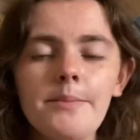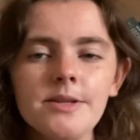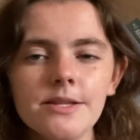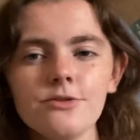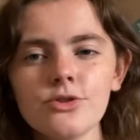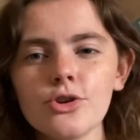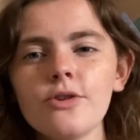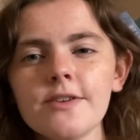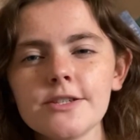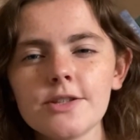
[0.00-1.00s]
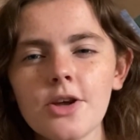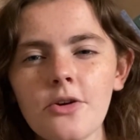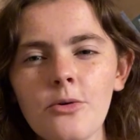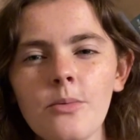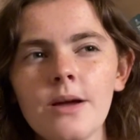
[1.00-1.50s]
a little nervous
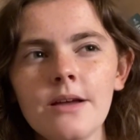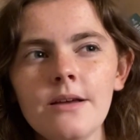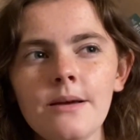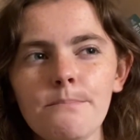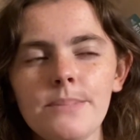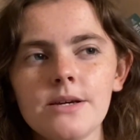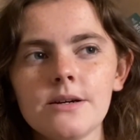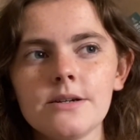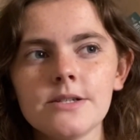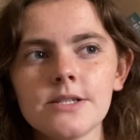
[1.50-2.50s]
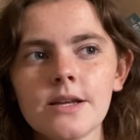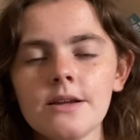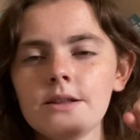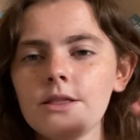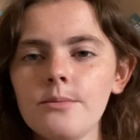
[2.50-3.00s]
though, because
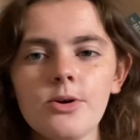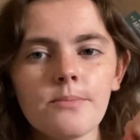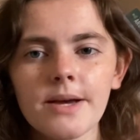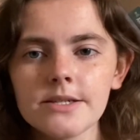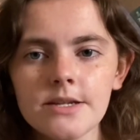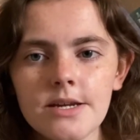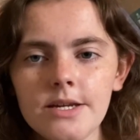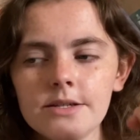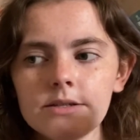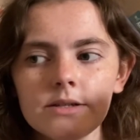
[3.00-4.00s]
the book besties,